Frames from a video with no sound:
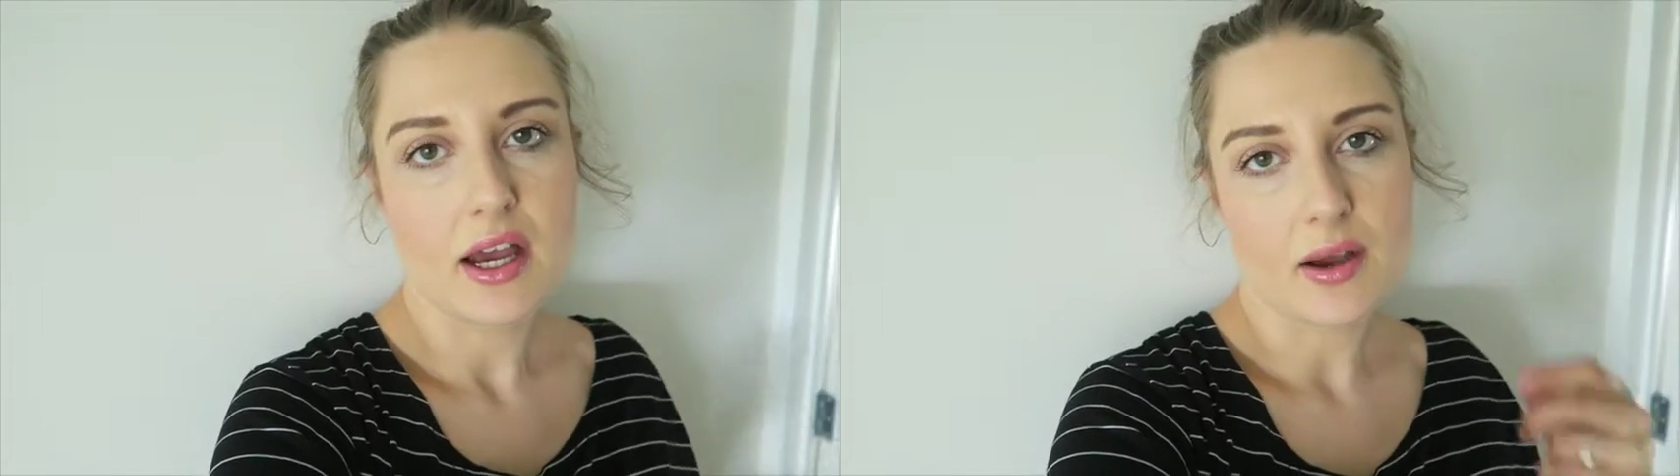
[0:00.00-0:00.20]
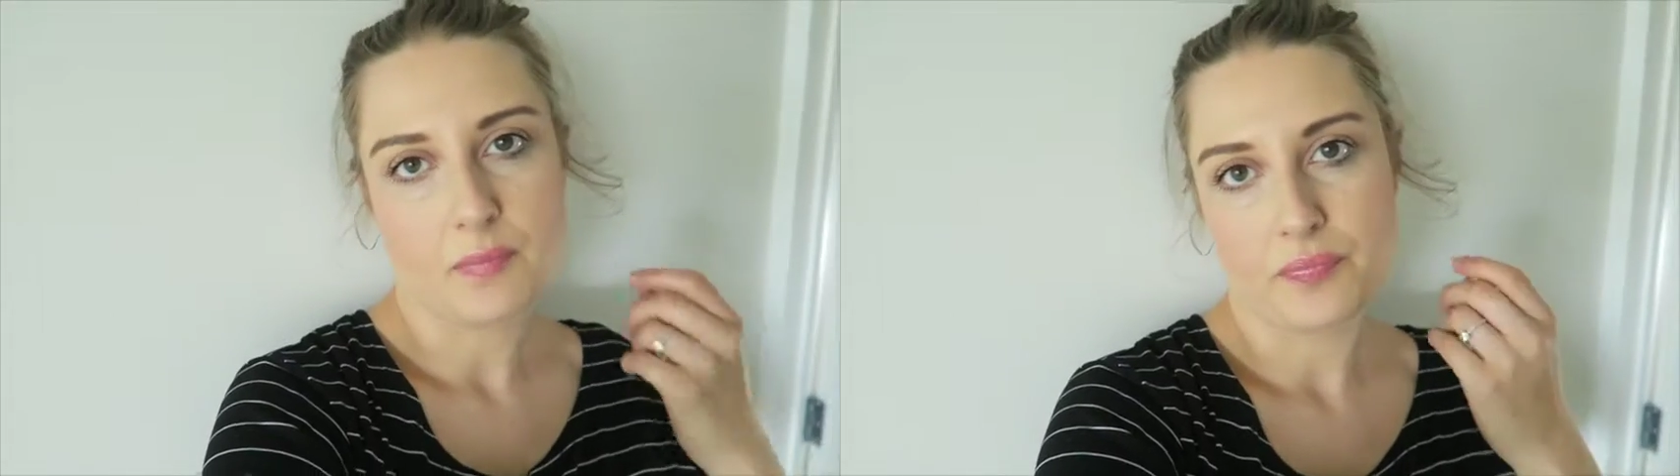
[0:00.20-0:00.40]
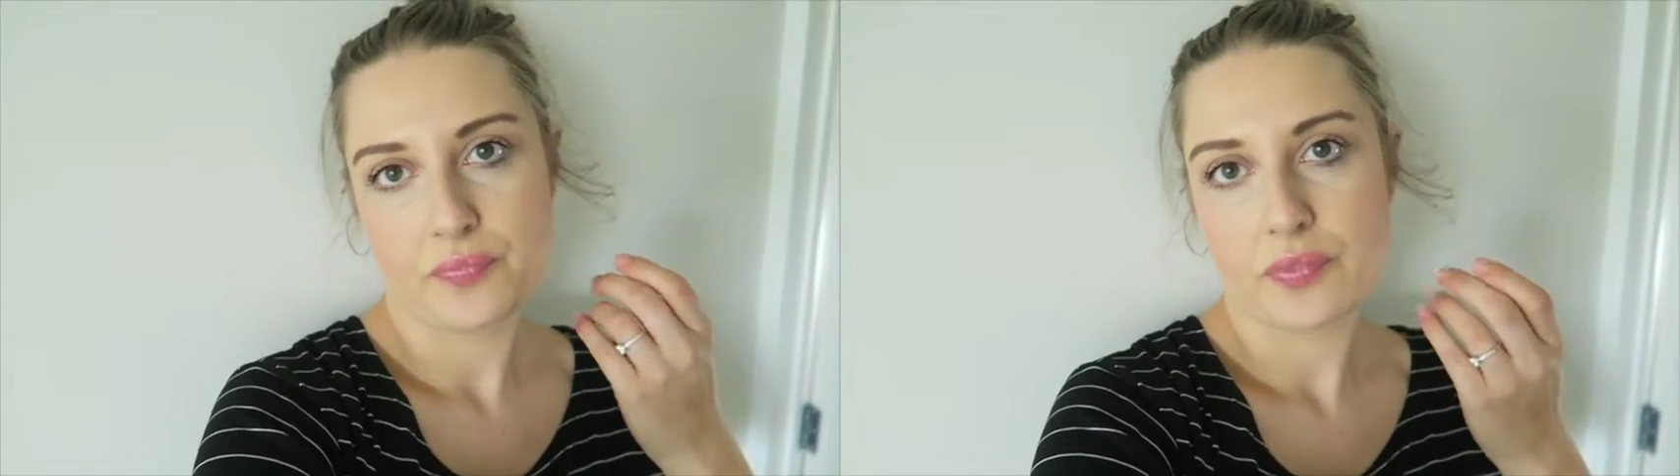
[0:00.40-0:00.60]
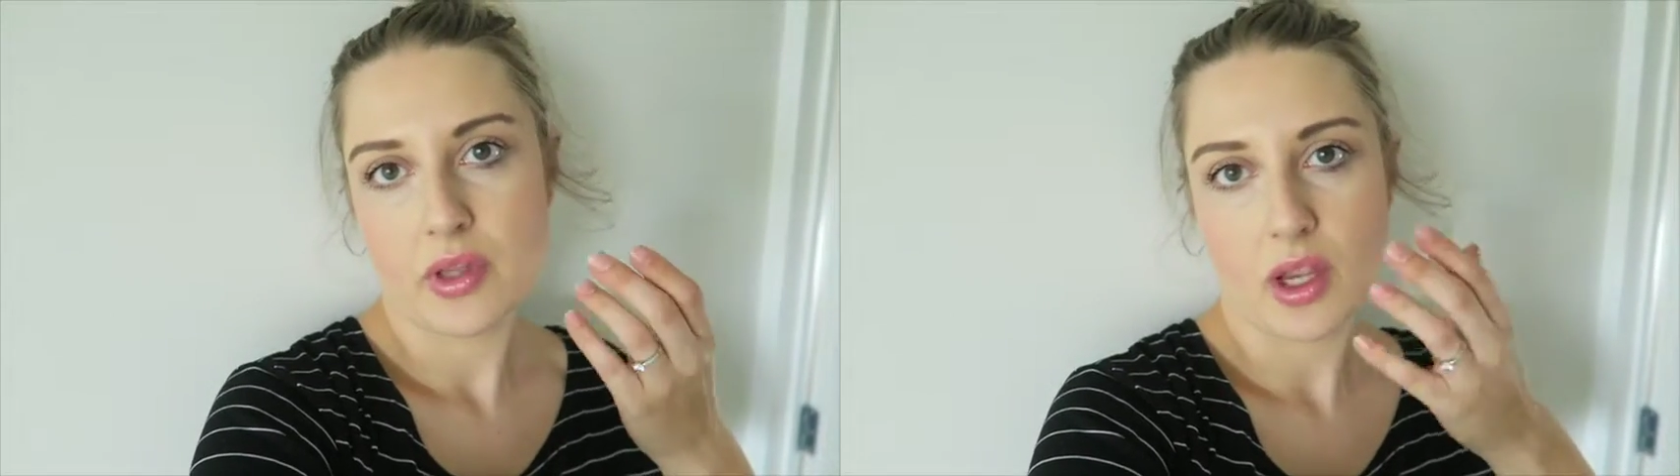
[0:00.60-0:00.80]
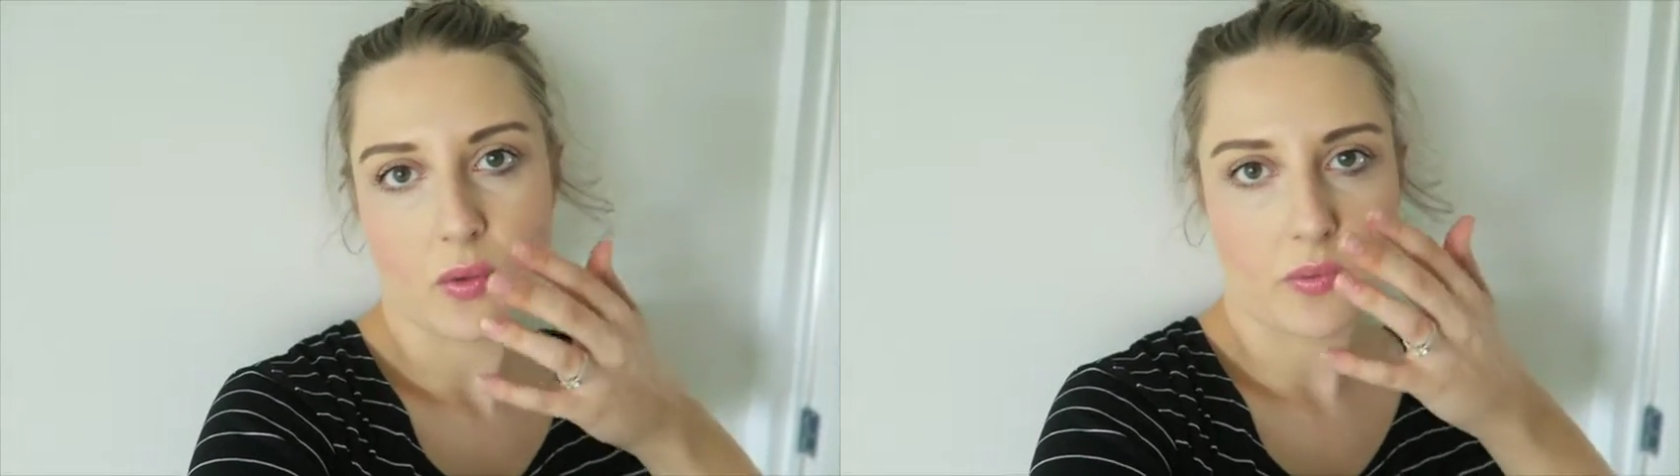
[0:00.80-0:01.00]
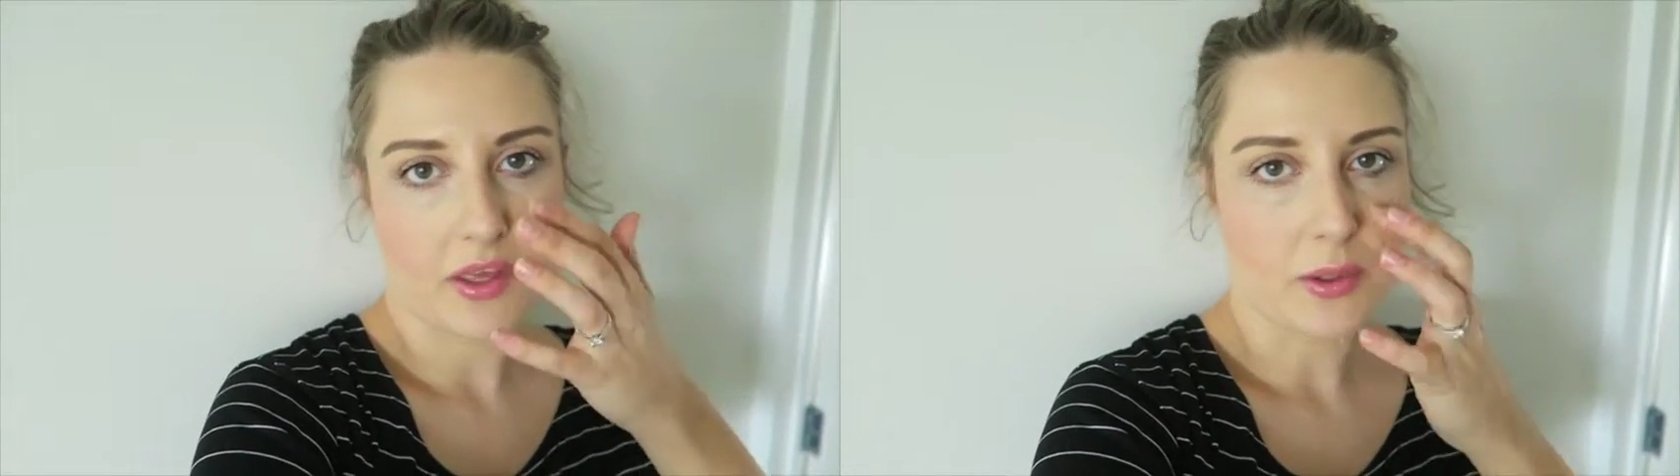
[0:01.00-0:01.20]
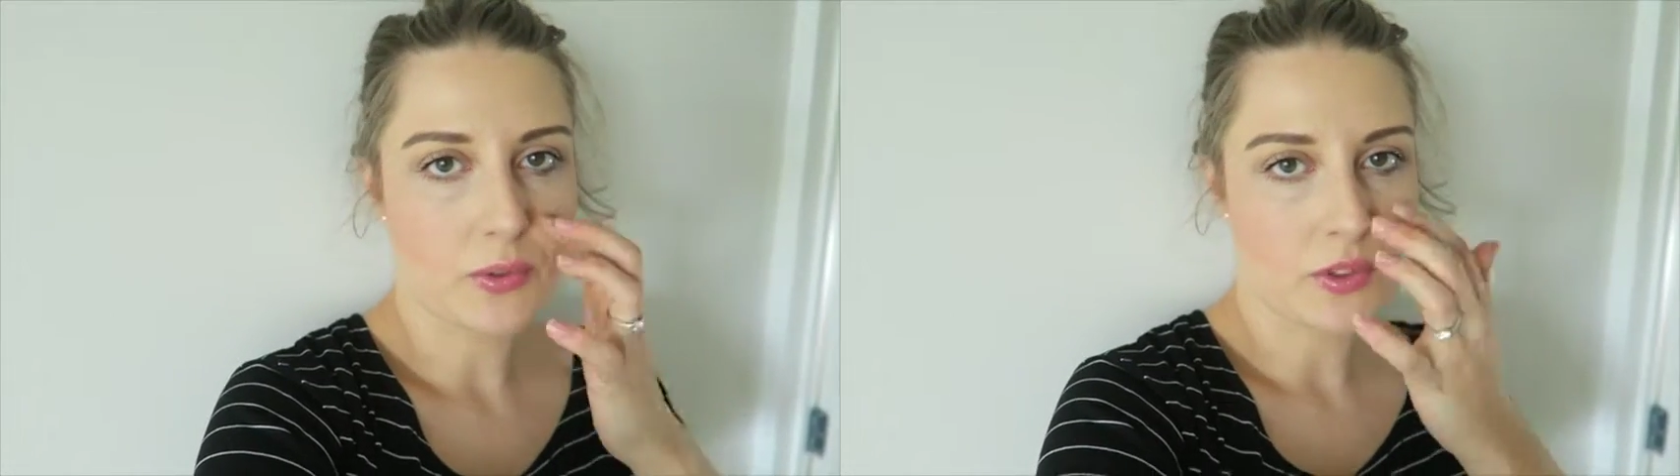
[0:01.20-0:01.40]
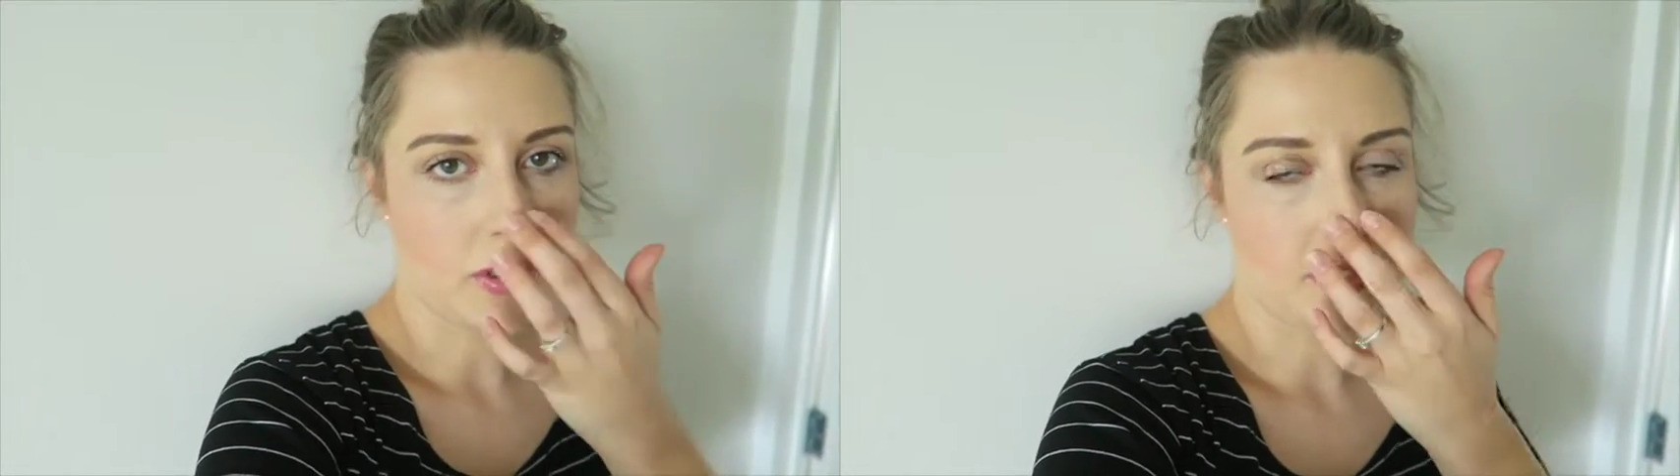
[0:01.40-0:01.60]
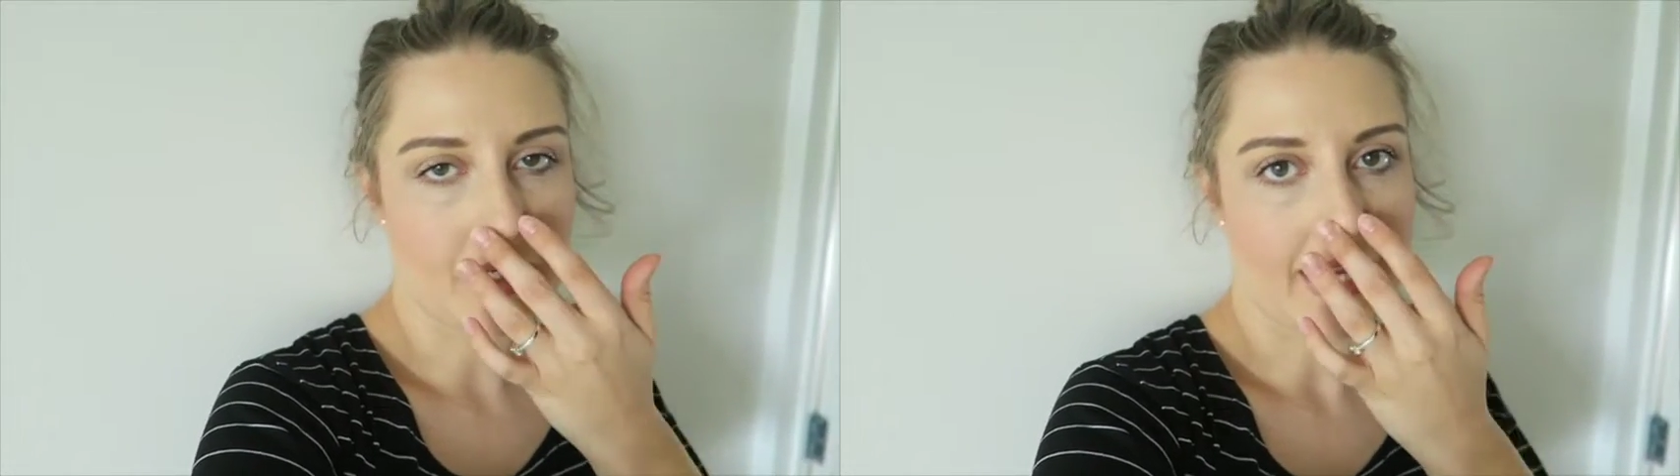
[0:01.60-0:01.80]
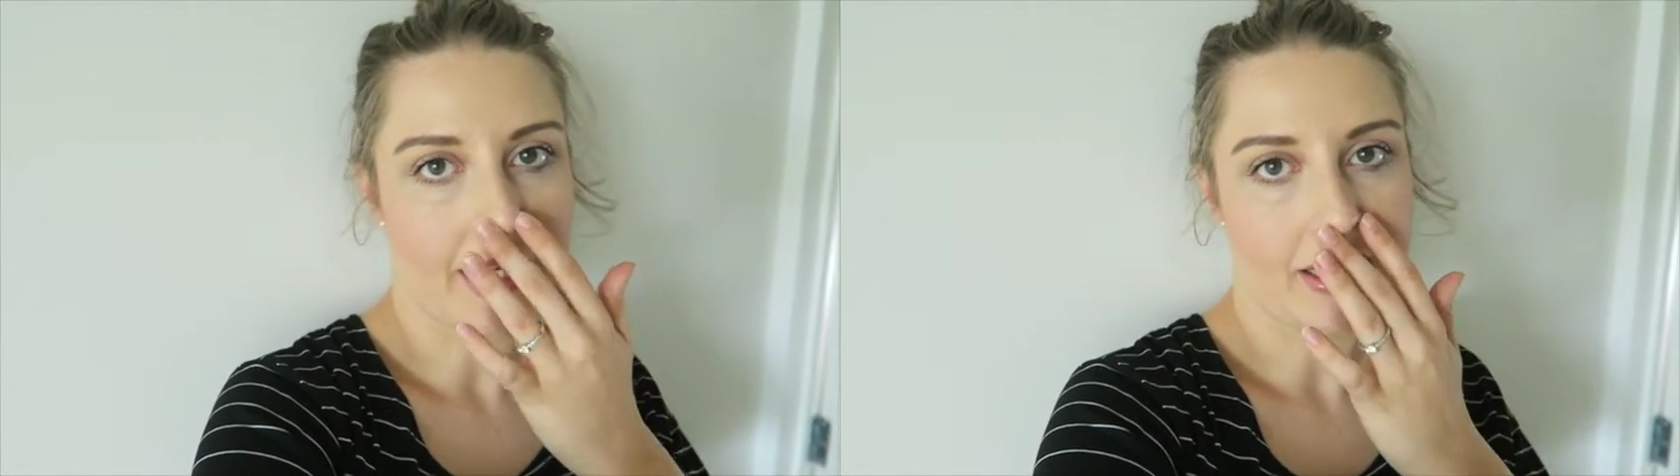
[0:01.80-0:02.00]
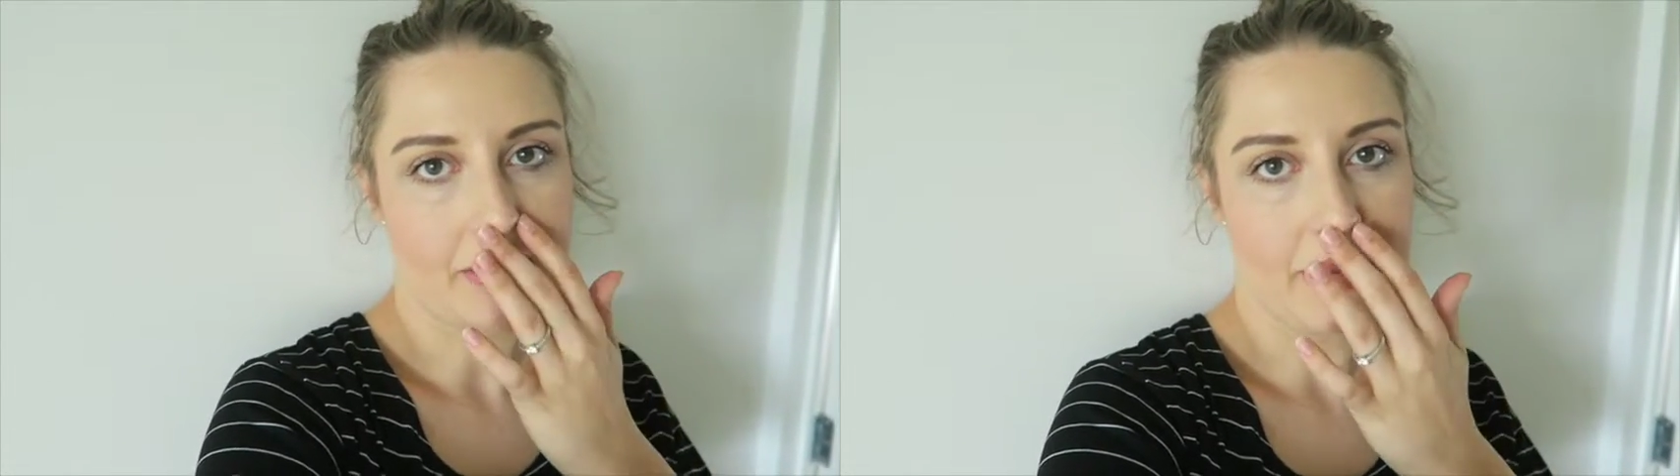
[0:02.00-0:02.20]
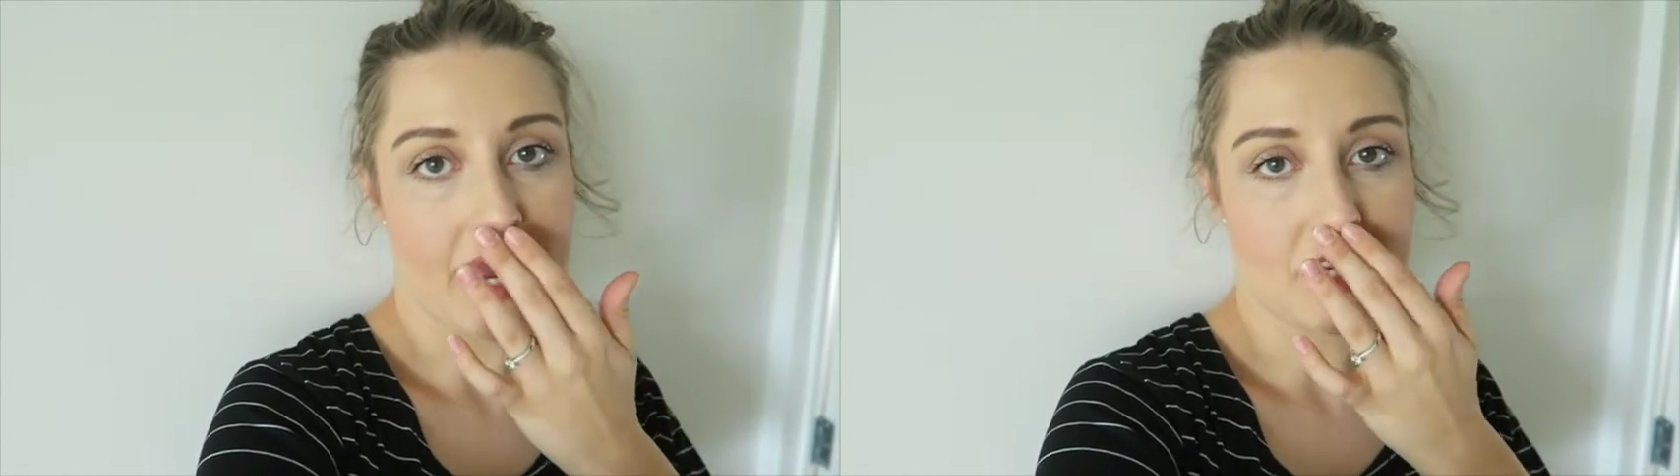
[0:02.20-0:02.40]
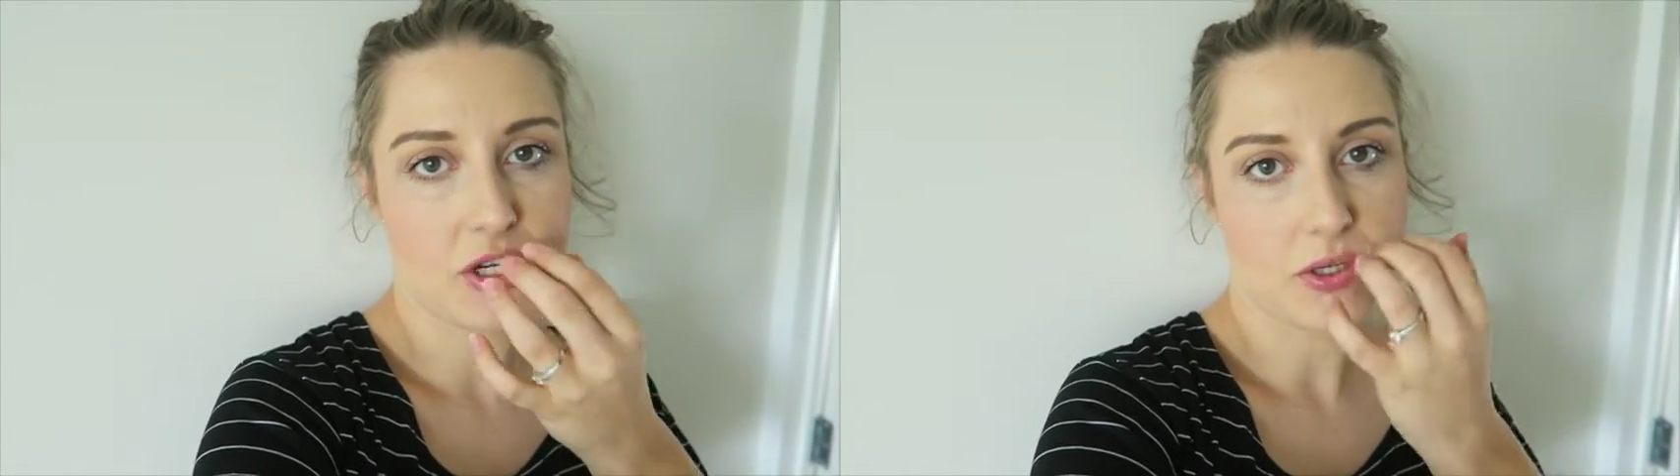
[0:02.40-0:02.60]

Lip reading: then well, they also do like a little patch,